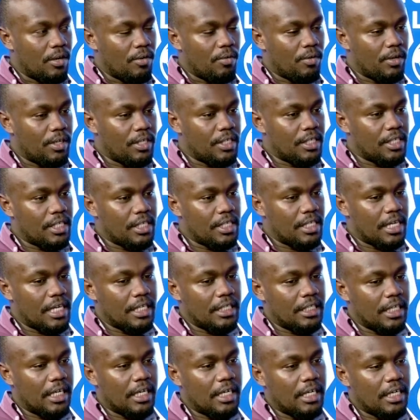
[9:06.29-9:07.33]
What is this
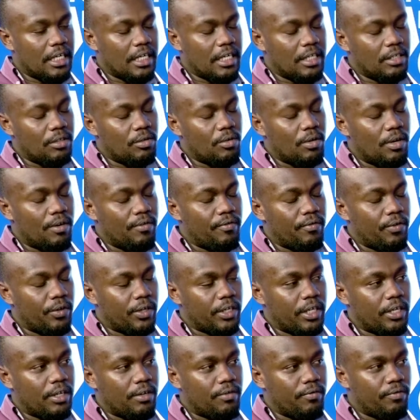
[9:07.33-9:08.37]
agenda that you have for
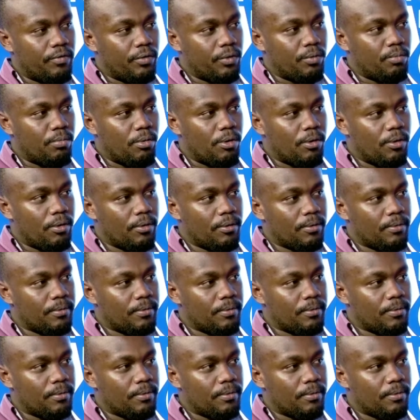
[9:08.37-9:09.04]
Kenyan football?